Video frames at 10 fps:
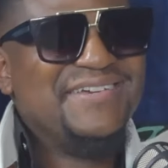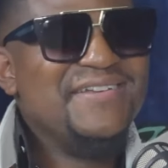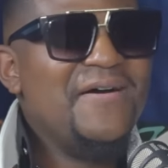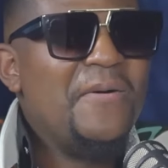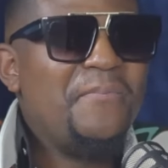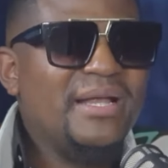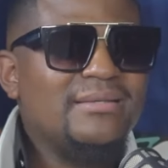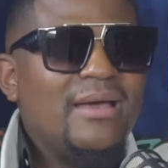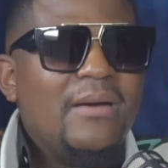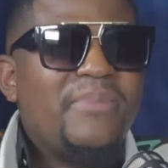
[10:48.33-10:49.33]
you know.
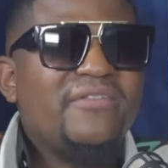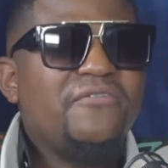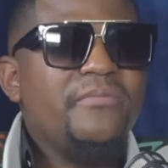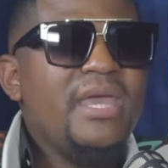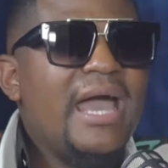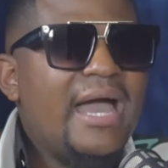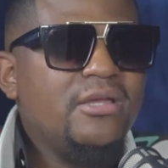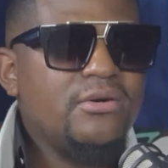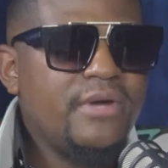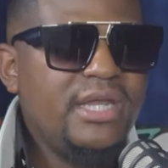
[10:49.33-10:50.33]
But for me,
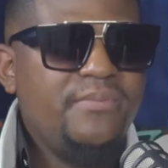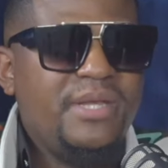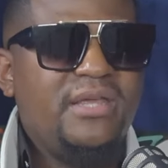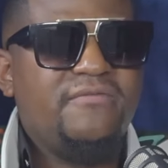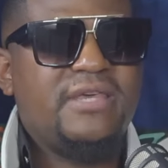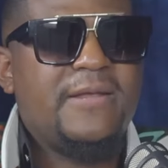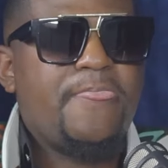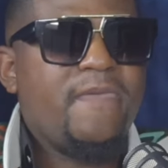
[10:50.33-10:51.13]
I really believe that